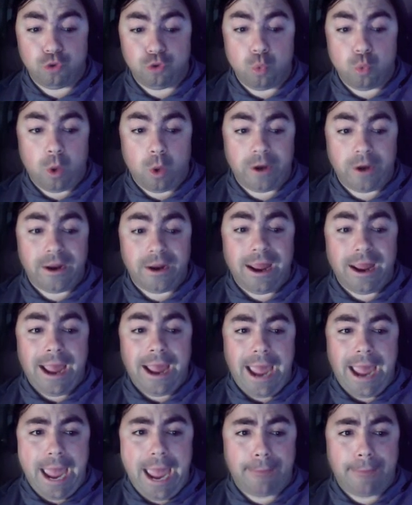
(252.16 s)
to what
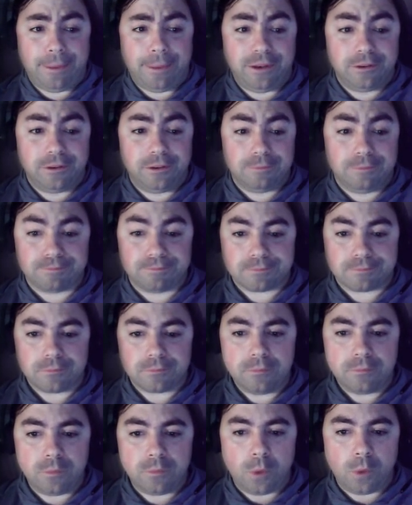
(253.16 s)
happened
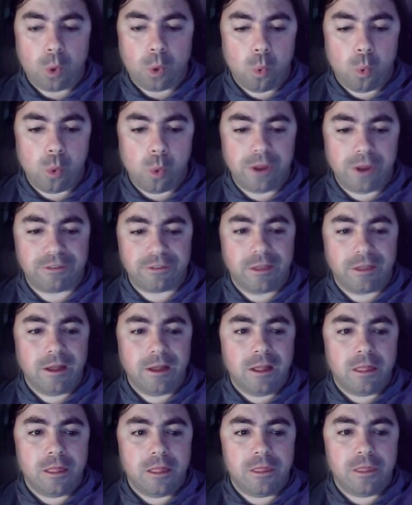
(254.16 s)
with
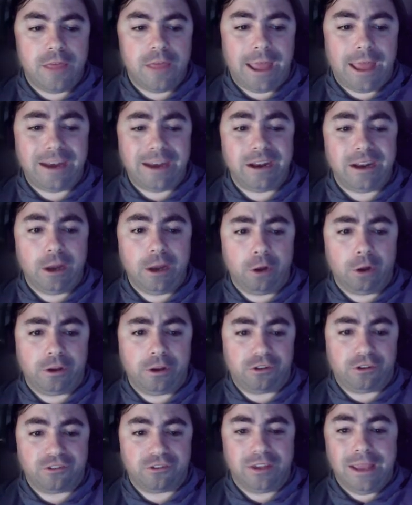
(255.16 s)
that
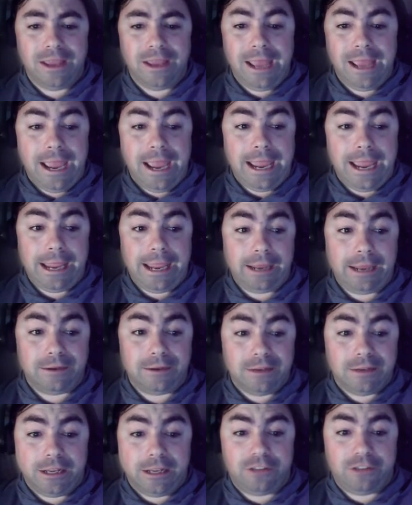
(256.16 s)
illness. And
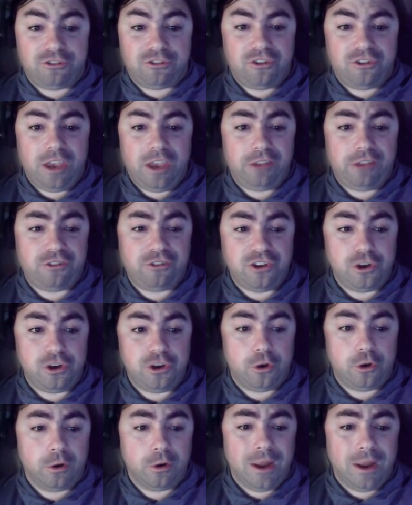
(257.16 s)
it says
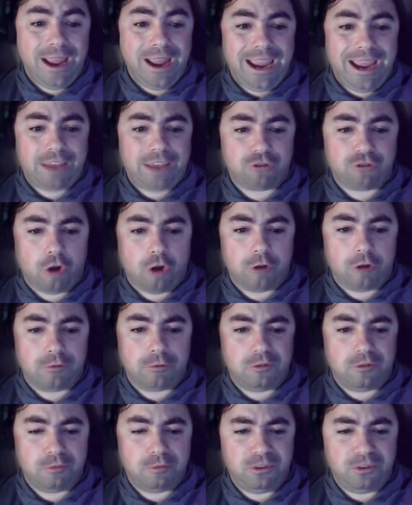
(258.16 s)
here, asked on
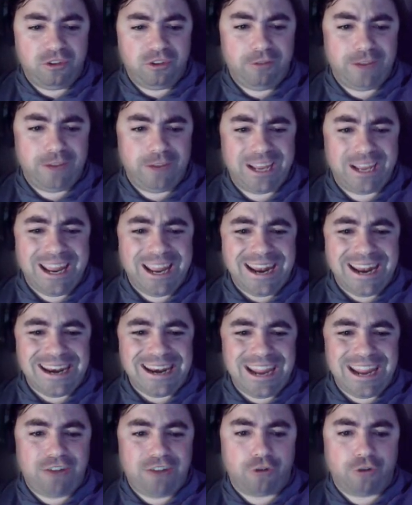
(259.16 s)
specific
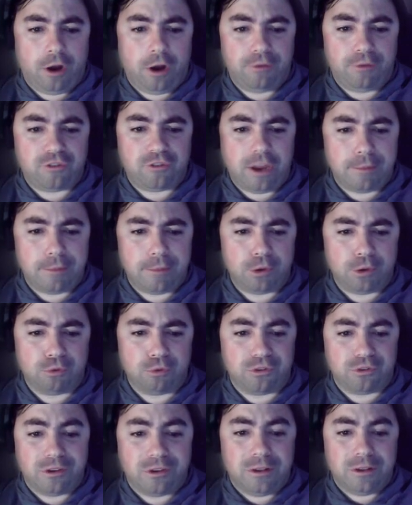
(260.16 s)
nature of
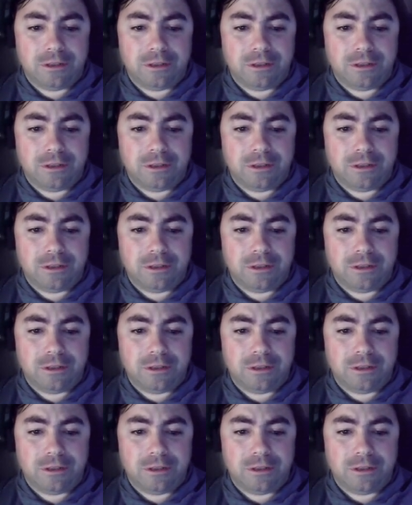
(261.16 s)
Samuel's